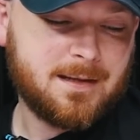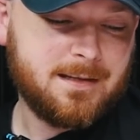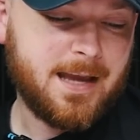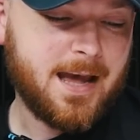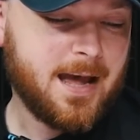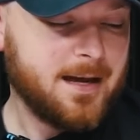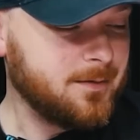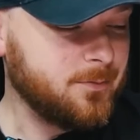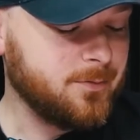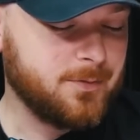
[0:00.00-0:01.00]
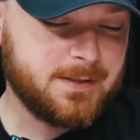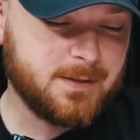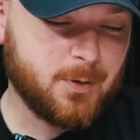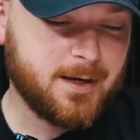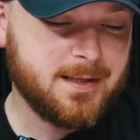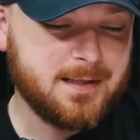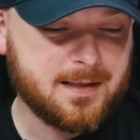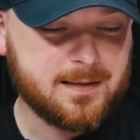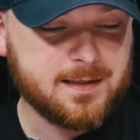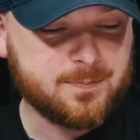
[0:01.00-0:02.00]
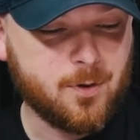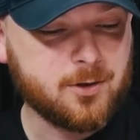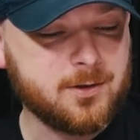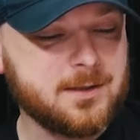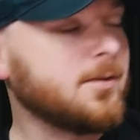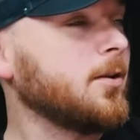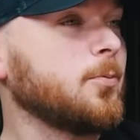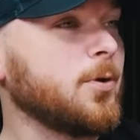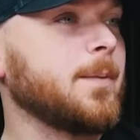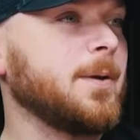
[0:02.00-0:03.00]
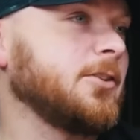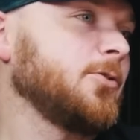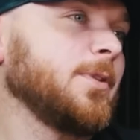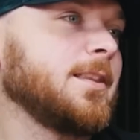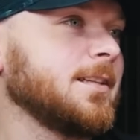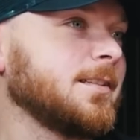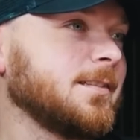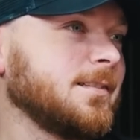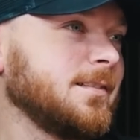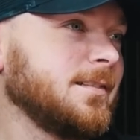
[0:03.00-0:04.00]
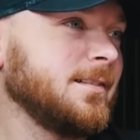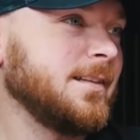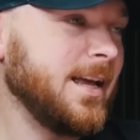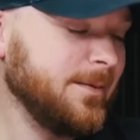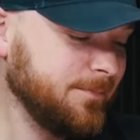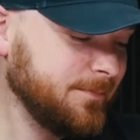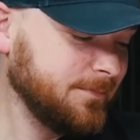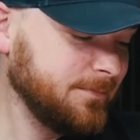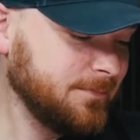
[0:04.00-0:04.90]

Yeah. This is one of these that this model is not the one I picture with this name.